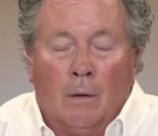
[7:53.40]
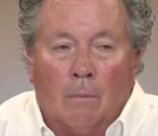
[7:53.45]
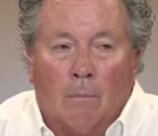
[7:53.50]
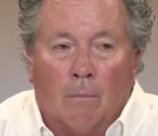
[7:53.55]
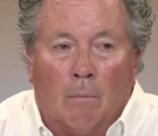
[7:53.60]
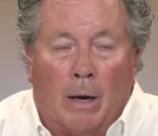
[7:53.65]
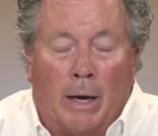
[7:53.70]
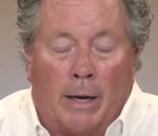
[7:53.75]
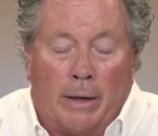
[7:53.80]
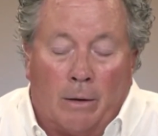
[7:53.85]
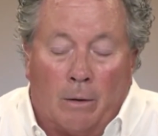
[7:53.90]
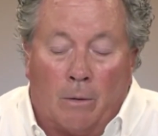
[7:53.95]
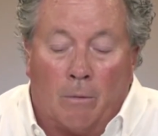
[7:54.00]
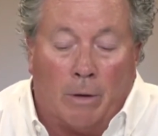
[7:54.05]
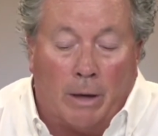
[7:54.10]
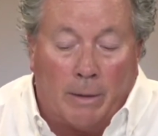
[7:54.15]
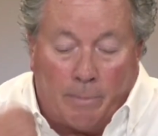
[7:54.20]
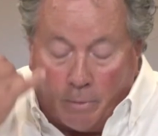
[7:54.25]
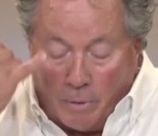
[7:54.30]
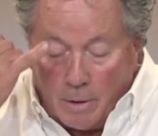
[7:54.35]
Mike, a
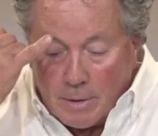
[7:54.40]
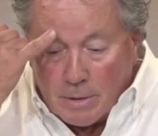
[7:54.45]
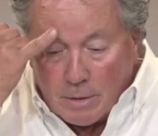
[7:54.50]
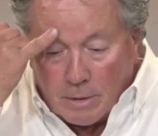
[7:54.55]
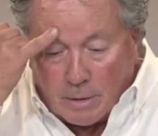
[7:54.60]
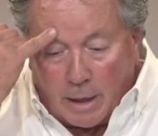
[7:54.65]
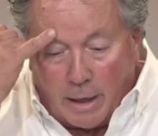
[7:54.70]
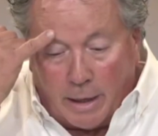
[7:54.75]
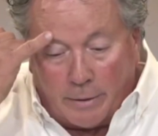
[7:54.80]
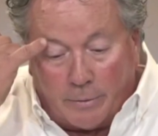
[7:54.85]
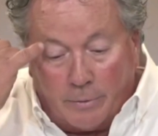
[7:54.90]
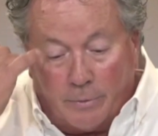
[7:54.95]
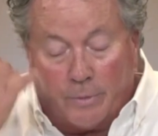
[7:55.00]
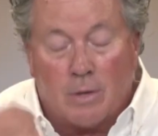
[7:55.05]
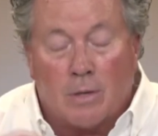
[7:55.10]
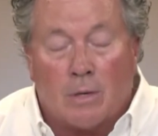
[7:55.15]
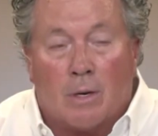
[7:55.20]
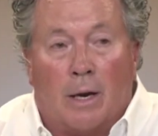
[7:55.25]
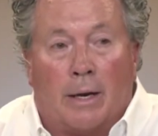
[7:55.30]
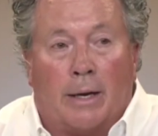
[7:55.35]
great presentation,
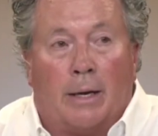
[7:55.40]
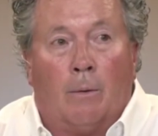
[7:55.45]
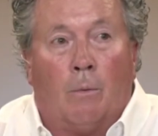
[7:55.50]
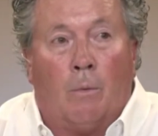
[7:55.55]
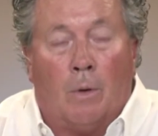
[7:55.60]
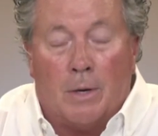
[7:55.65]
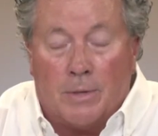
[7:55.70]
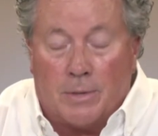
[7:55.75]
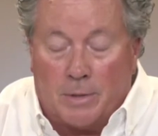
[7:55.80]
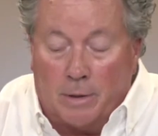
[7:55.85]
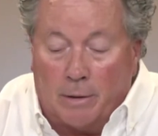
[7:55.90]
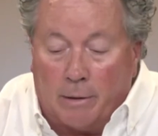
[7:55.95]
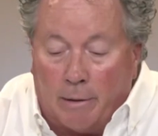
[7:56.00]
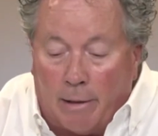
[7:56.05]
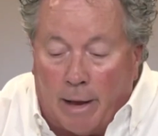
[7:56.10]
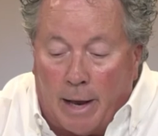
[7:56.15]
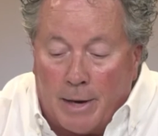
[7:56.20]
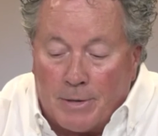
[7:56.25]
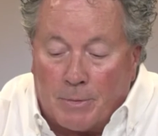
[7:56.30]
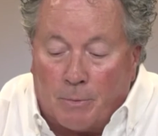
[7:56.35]
just like it was in the
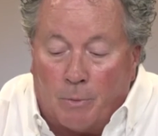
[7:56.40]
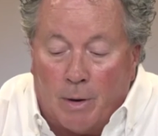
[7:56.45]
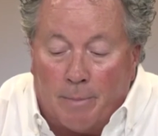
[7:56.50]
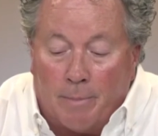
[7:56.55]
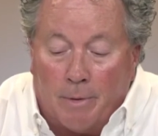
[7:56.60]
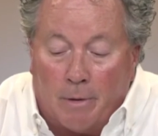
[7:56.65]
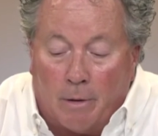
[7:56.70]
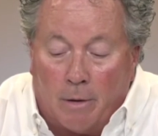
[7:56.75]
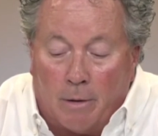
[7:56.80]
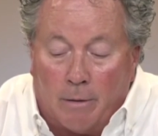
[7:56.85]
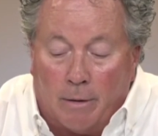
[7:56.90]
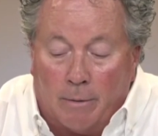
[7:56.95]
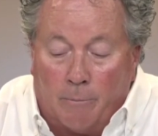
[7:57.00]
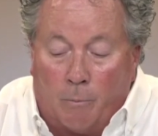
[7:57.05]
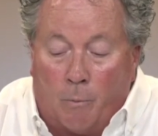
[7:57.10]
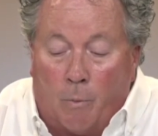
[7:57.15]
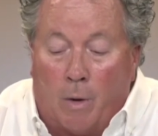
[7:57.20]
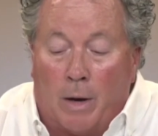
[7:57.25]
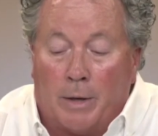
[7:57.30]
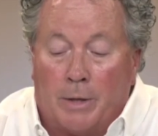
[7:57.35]
last webinar.
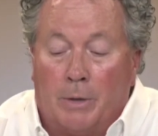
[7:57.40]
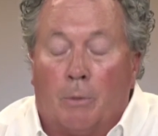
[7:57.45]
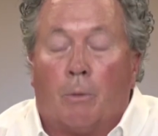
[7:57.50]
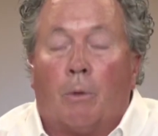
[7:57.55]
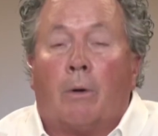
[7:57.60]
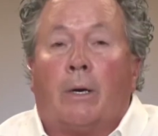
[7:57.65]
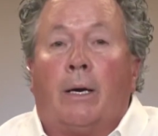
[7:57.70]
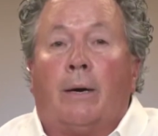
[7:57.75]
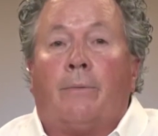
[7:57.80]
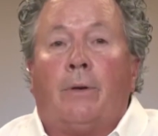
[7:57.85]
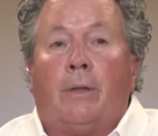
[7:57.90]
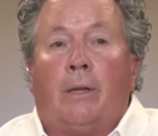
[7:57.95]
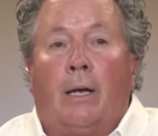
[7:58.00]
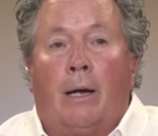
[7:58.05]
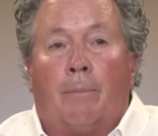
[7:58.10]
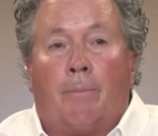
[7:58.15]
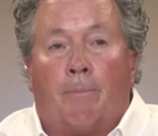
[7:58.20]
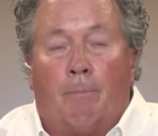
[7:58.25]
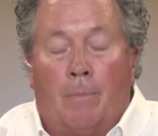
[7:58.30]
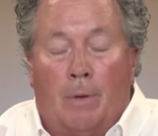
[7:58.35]
While you were giving
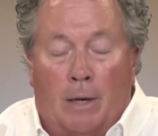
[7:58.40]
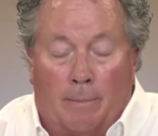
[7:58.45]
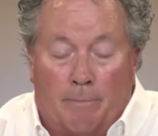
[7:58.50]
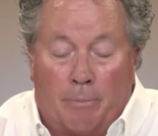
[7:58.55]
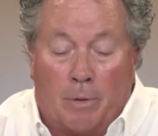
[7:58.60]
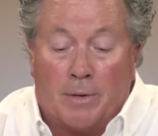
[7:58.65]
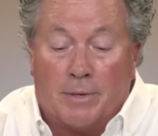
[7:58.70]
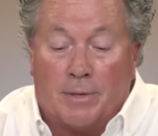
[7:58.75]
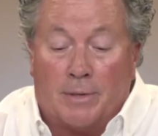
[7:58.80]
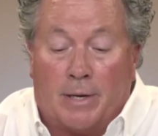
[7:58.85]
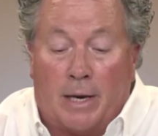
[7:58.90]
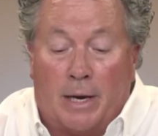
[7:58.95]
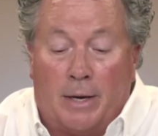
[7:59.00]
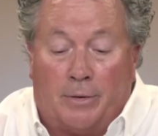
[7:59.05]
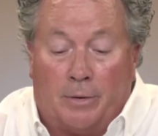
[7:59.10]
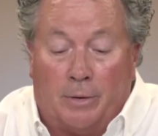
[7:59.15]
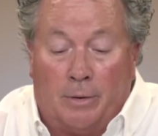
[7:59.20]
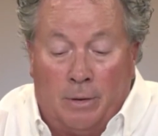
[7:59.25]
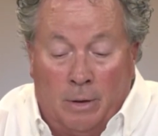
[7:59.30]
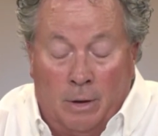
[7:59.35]
that
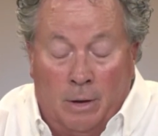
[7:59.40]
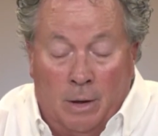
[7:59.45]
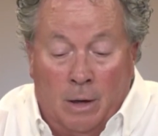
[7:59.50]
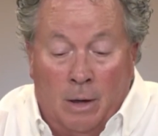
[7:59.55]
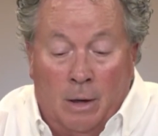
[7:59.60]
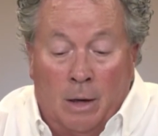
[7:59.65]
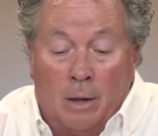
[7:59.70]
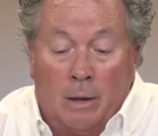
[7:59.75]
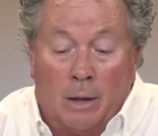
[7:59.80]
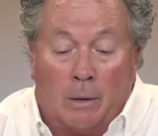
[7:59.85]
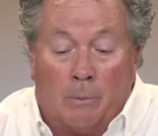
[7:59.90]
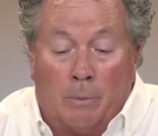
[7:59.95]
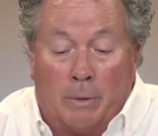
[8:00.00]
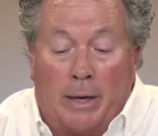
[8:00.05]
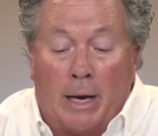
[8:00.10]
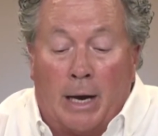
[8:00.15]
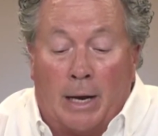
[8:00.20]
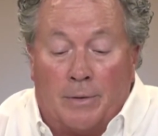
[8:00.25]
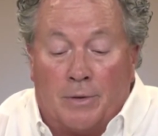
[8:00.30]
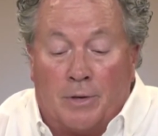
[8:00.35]
presentation, I think we
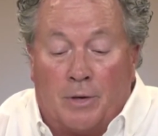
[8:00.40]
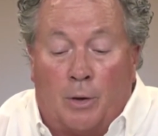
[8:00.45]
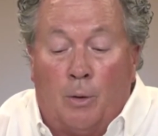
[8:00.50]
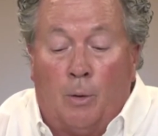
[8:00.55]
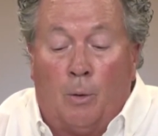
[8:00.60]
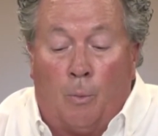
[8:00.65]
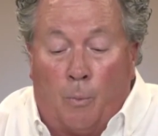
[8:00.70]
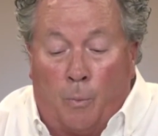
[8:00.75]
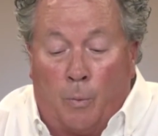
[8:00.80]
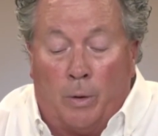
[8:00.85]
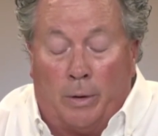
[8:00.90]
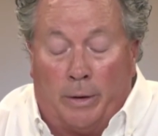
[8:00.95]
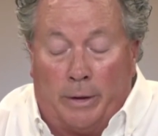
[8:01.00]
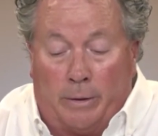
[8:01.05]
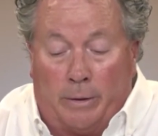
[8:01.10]
got two really